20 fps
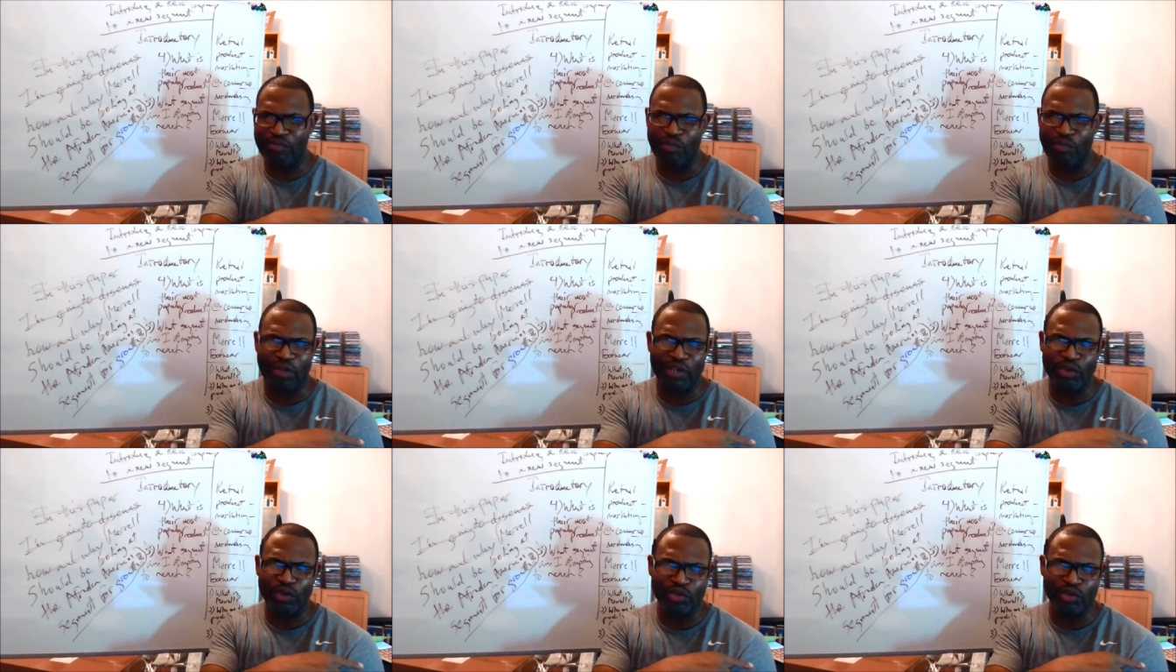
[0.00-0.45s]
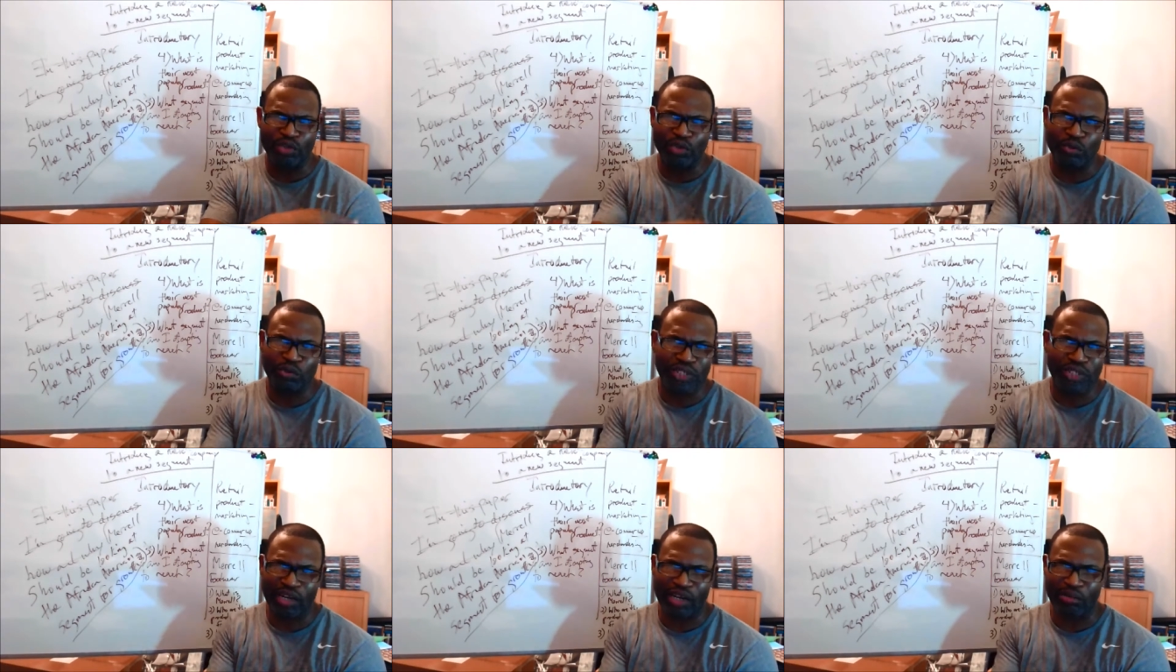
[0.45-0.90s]
my
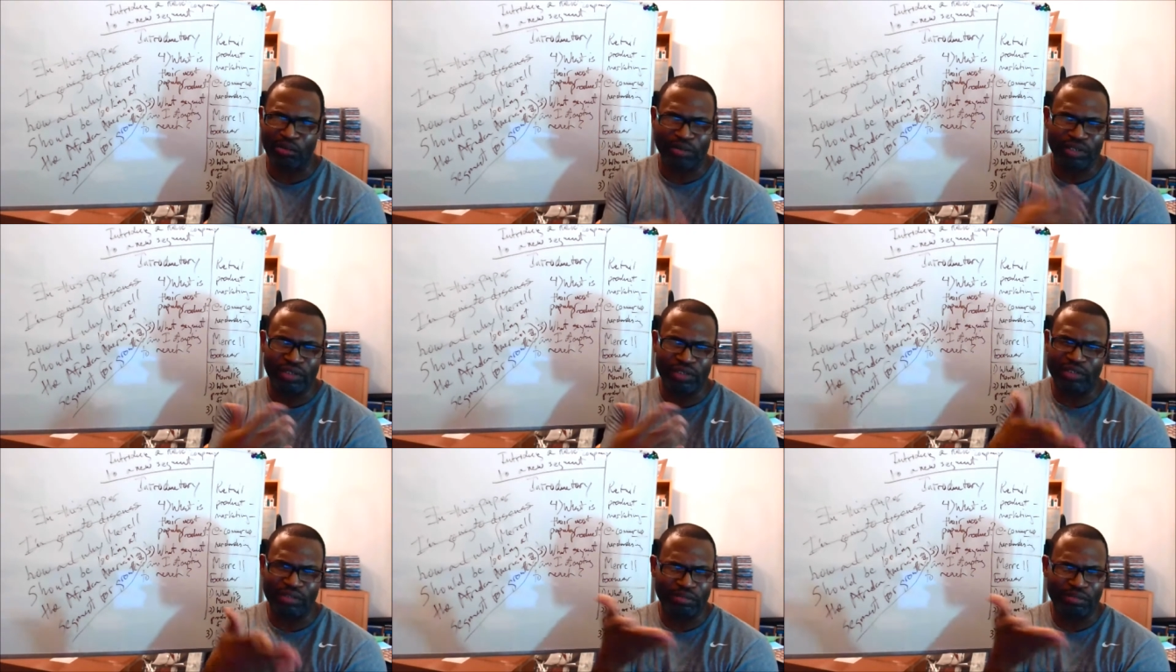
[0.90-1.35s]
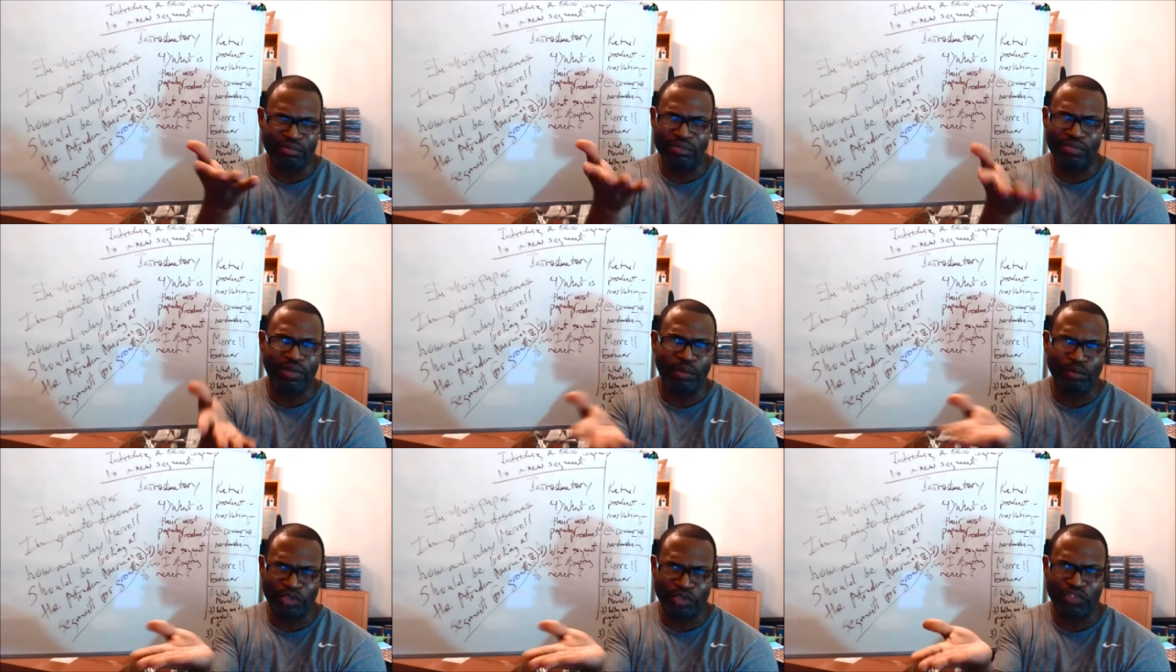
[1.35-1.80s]
YouTube channel, but
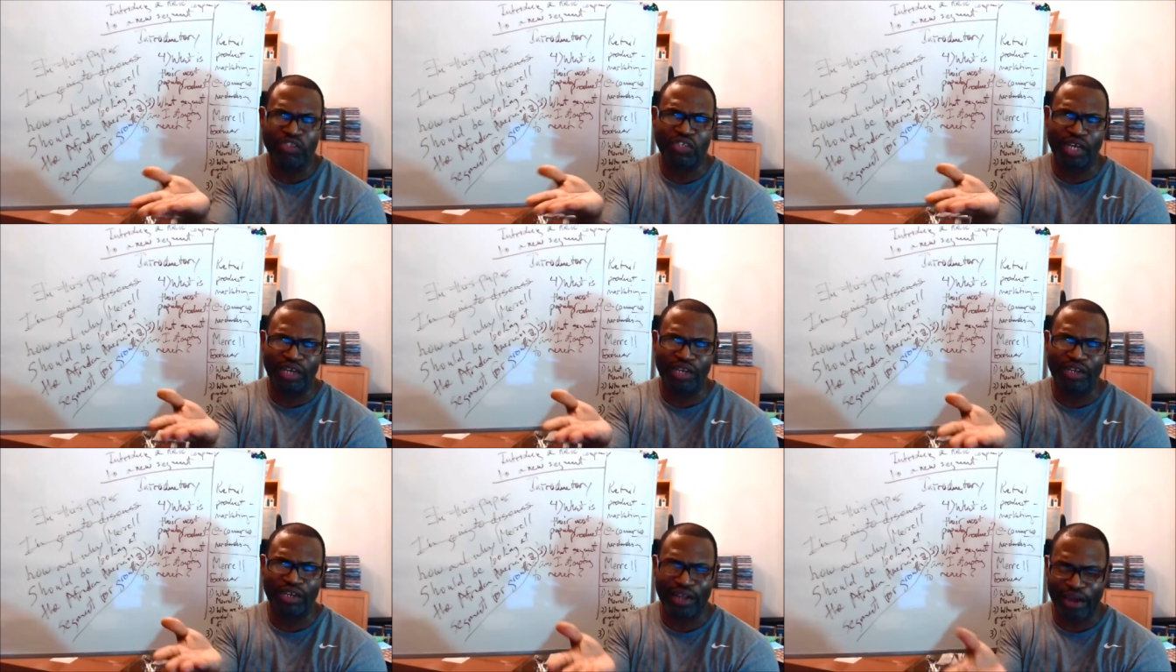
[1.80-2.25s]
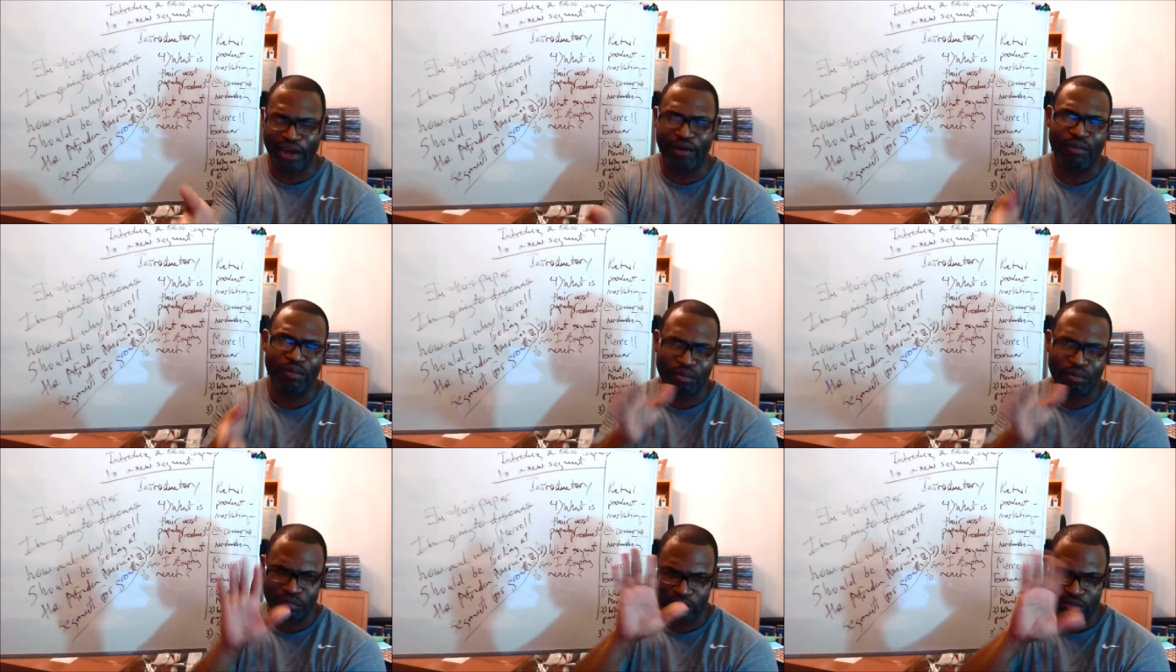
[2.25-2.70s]
I'm just saying it
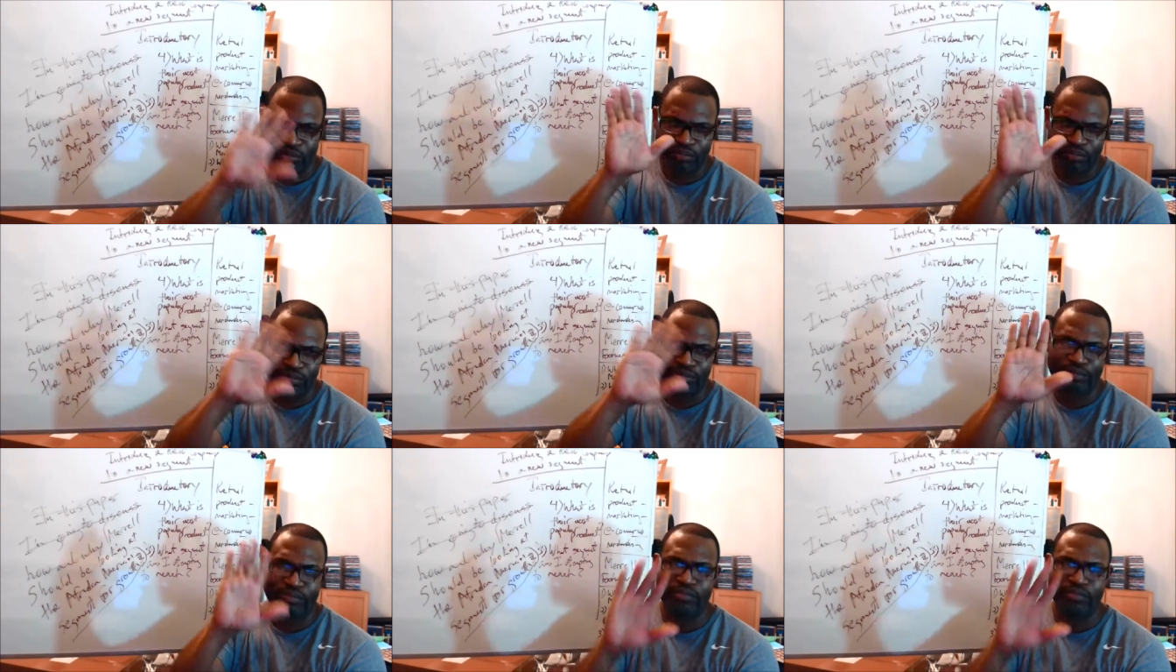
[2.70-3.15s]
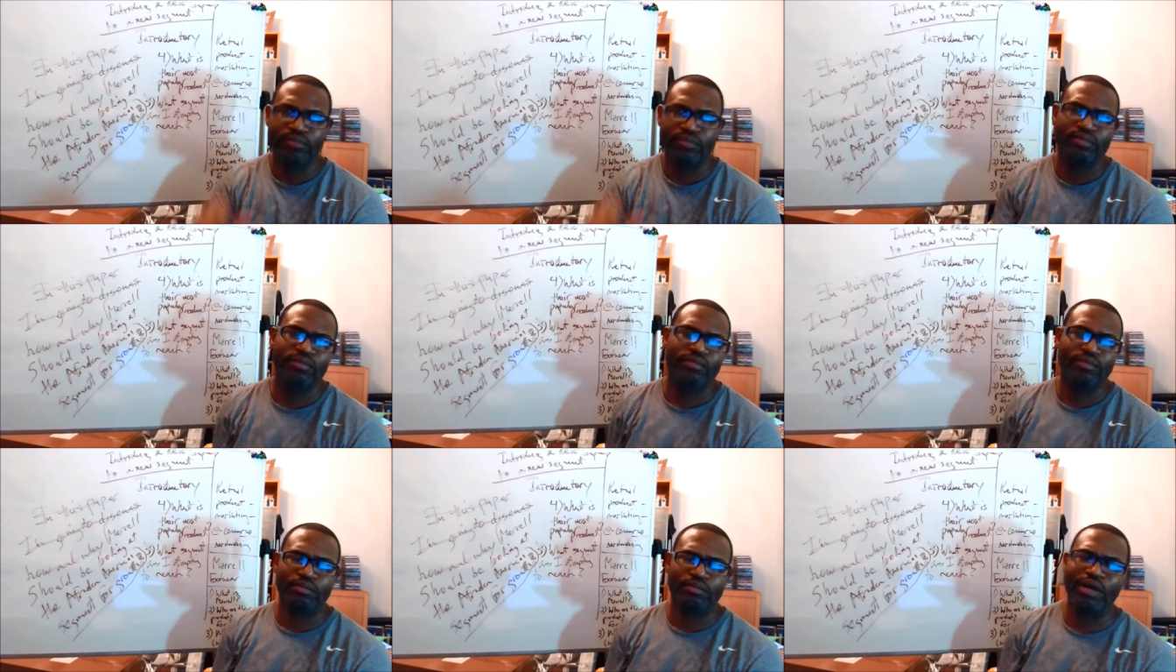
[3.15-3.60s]

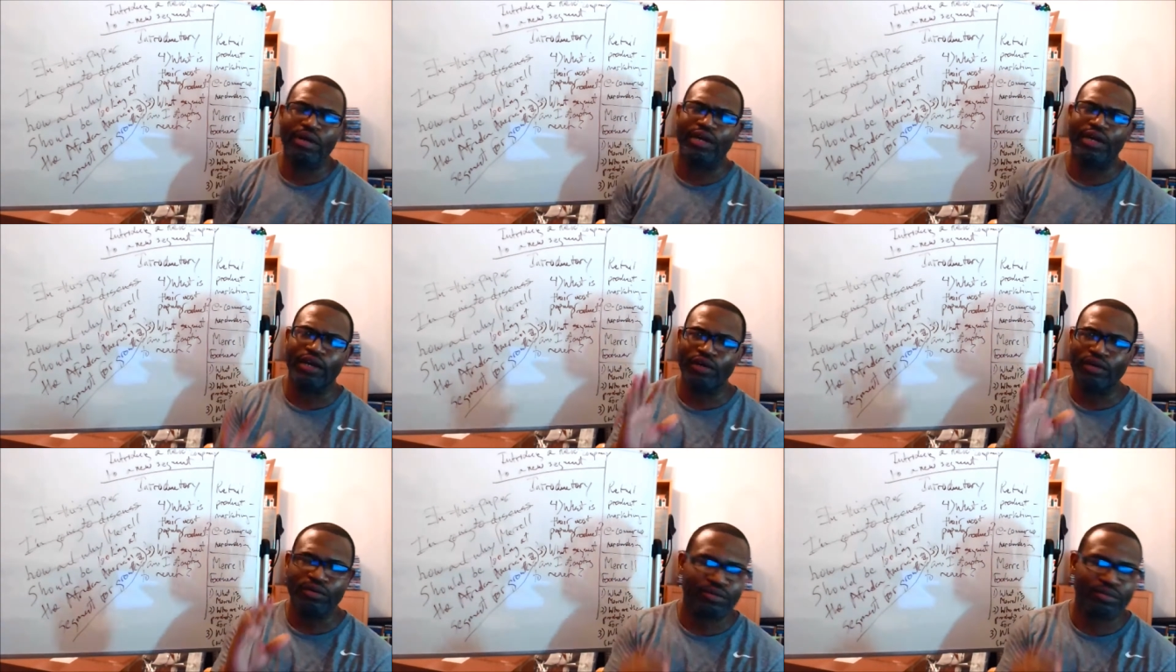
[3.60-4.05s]
now. Bye, y'all.